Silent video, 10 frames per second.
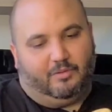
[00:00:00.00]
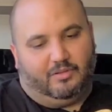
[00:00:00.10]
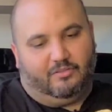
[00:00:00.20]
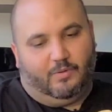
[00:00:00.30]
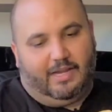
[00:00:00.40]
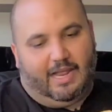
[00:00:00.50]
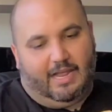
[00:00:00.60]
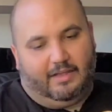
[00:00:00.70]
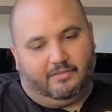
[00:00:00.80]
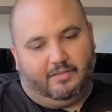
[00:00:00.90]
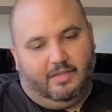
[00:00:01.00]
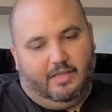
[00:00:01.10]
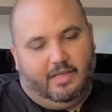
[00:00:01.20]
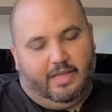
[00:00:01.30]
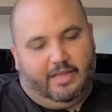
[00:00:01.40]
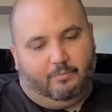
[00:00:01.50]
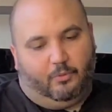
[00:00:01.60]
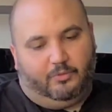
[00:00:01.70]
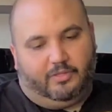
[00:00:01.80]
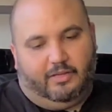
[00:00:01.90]
so this one has a
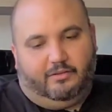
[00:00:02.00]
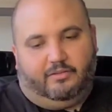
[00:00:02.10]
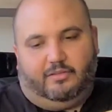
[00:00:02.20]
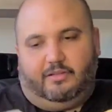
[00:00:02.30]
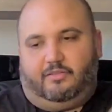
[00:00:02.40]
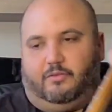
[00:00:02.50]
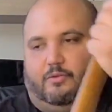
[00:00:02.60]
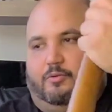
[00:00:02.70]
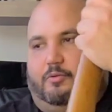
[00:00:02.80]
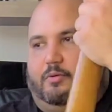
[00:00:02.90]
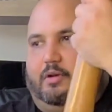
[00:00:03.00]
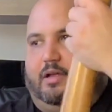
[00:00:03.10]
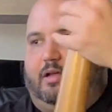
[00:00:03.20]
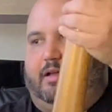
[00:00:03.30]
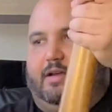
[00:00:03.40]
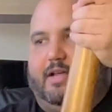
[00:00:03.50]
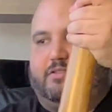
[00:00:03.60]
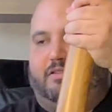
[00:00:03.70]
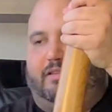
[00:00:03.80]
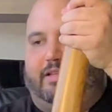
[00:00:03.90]
bolt-on 6-screw
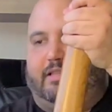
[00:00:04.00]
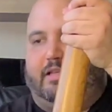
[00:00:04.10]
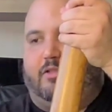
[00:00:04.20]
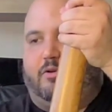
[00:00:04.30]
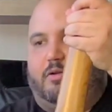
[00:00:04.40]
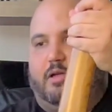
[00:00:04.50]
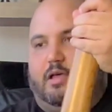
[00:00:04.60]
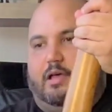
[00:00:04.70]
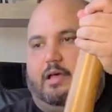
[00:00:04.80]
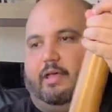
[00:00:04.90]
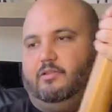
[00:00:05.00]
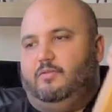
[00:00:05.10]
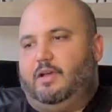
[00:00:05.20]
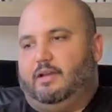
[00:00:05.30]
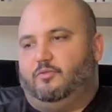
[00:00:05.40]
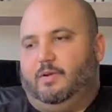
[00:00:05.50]
neck, just like the other. You've got a